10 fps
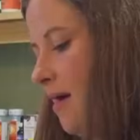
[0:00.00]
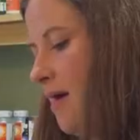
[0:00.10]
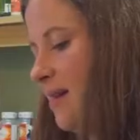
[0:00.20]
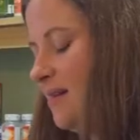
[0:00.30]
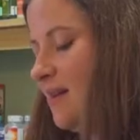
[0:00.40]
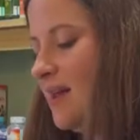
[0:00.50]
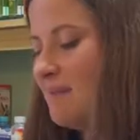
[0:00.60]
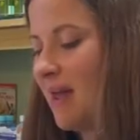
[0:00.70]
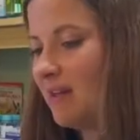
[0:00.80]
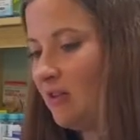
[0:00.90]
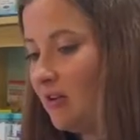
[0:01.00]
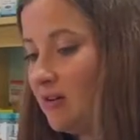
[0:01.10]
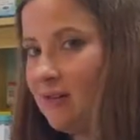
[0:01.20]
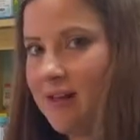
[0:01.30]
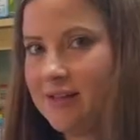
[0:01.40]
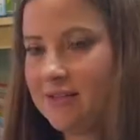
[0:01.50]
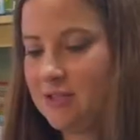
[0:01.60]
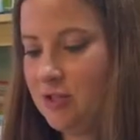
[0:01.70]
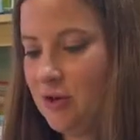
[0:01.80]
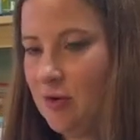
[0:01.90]
And it may look like
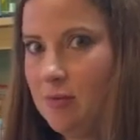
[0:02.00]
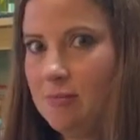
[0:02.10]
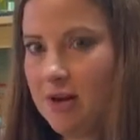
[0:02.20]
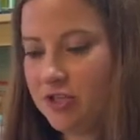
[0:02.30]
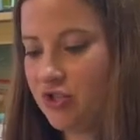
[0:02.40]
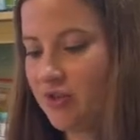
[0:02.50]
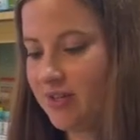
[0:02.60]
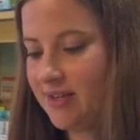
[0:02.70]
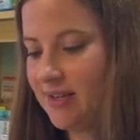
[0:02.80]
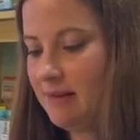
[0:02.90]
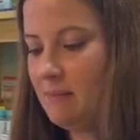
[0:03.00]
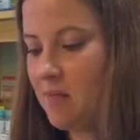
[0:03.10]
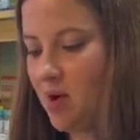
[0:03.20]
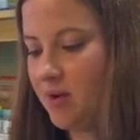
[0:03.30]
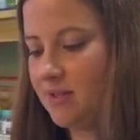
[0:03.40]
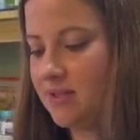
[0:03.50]
it's too much dressing, but